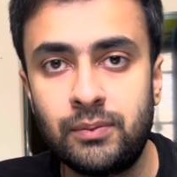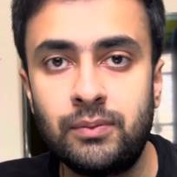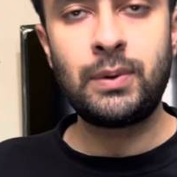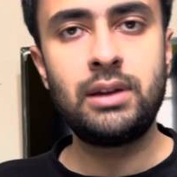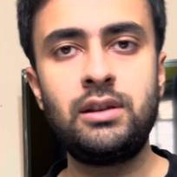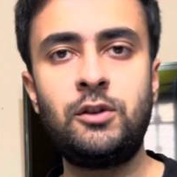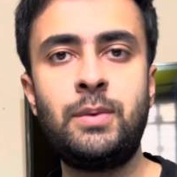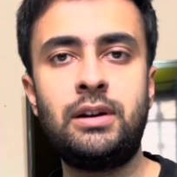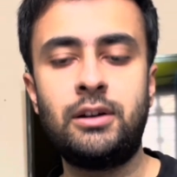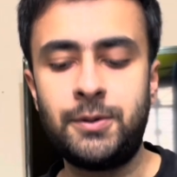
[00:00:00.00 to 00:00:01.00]
To explain
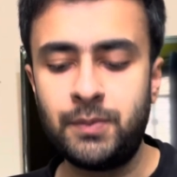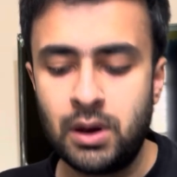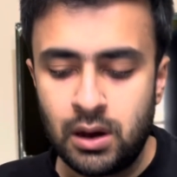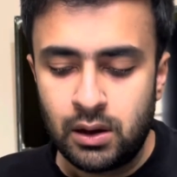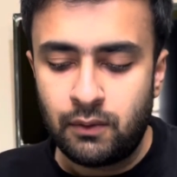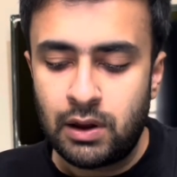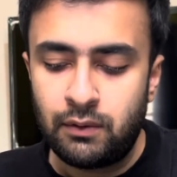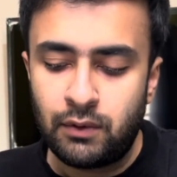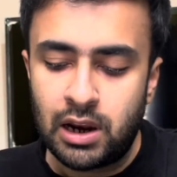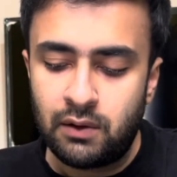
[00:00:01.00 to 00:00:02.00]
this better,
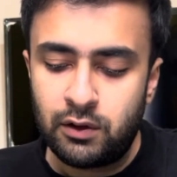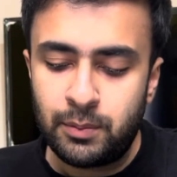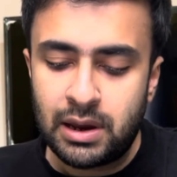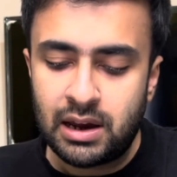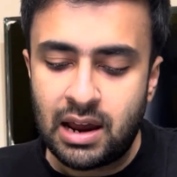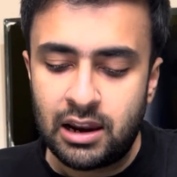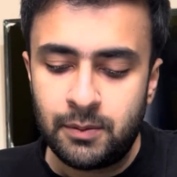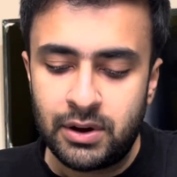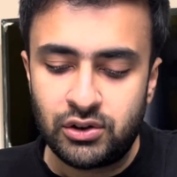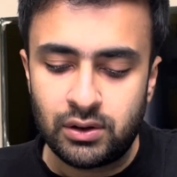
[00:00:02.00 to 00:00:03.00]
whenever we make an
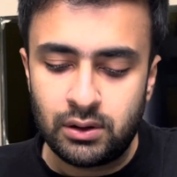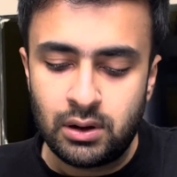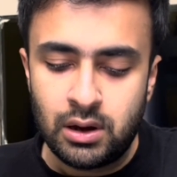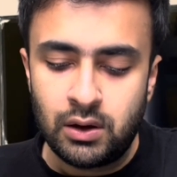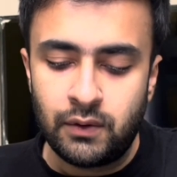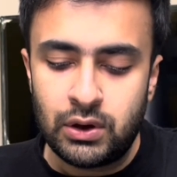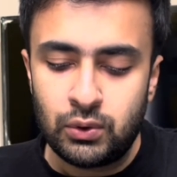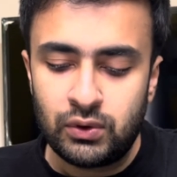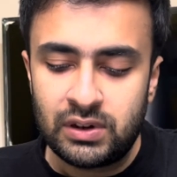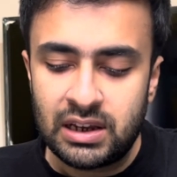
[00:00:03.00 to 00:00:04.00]
animation,
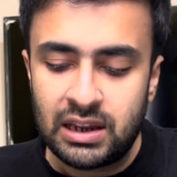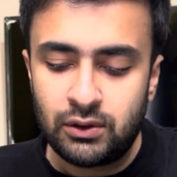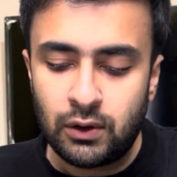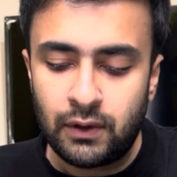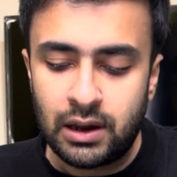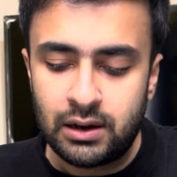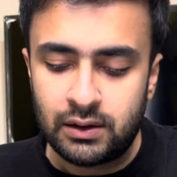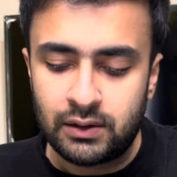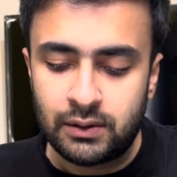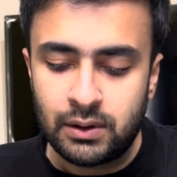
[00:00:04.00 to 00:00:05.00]
we use series of
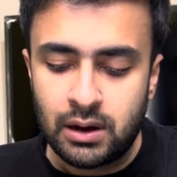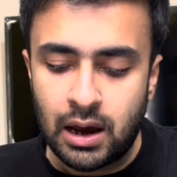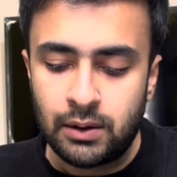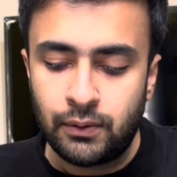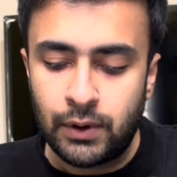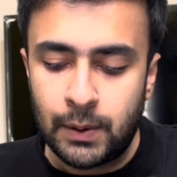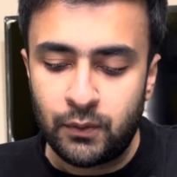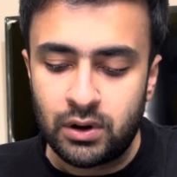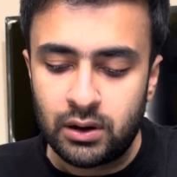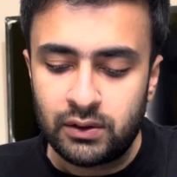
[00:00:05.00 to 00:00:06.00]
layers and
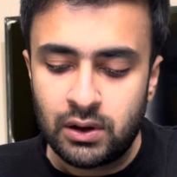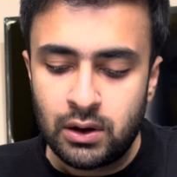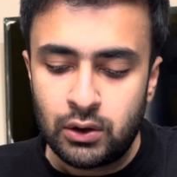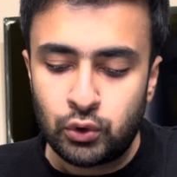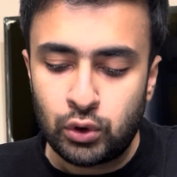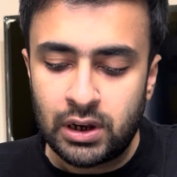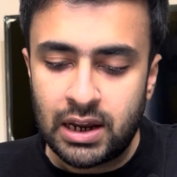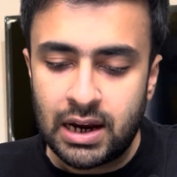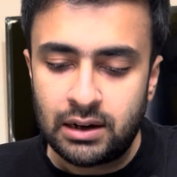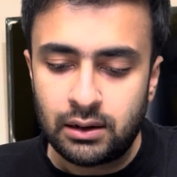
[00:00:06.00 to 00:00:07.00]
frameworks to
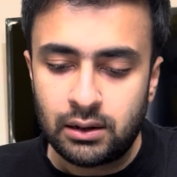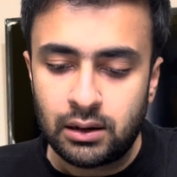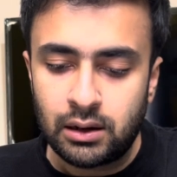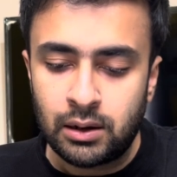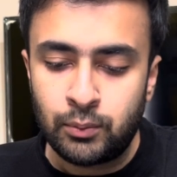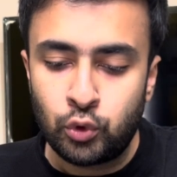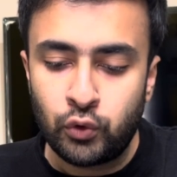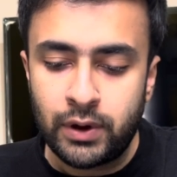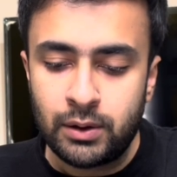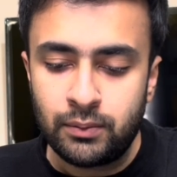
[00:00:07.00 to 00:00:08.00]
create a
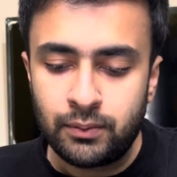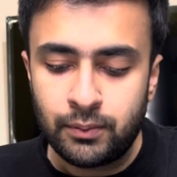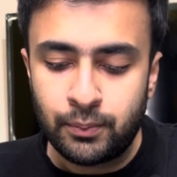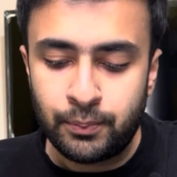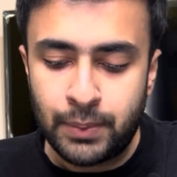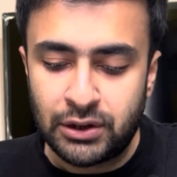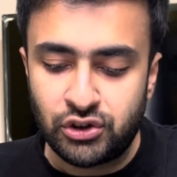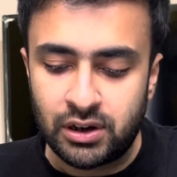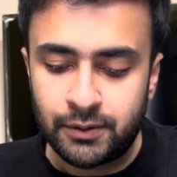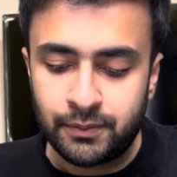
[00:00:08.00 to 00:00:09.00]
moving
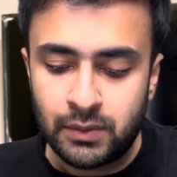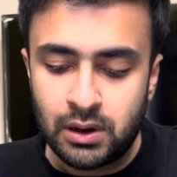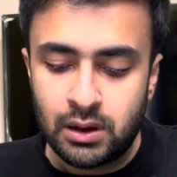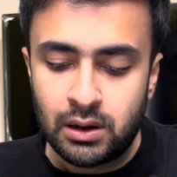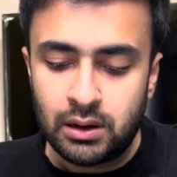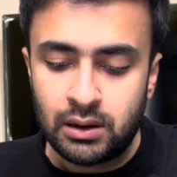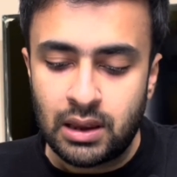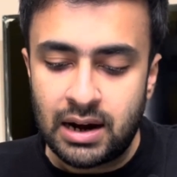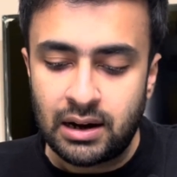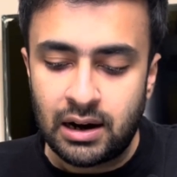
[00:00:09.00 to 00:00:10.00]
picture
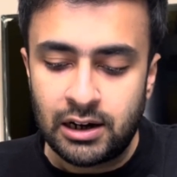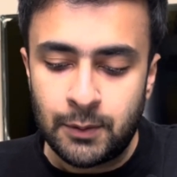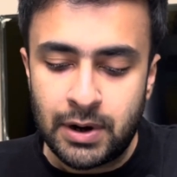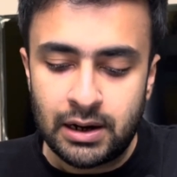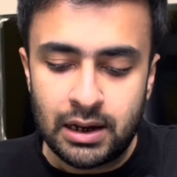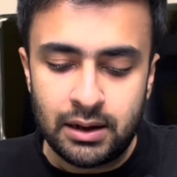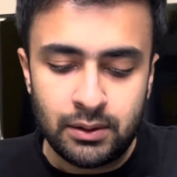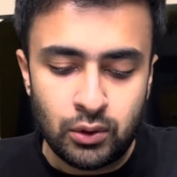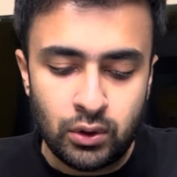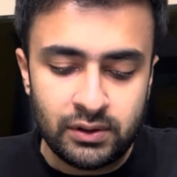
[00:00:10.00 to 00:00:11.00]
that
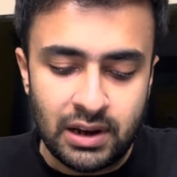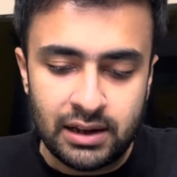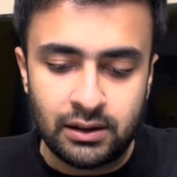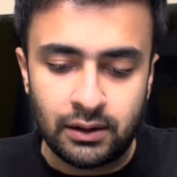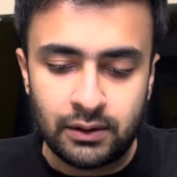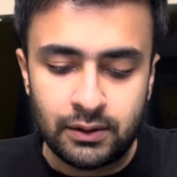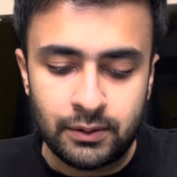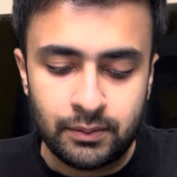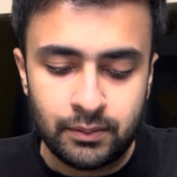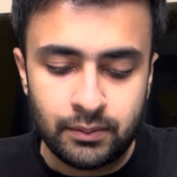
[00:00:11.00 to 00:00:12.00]
ultimately looks like this.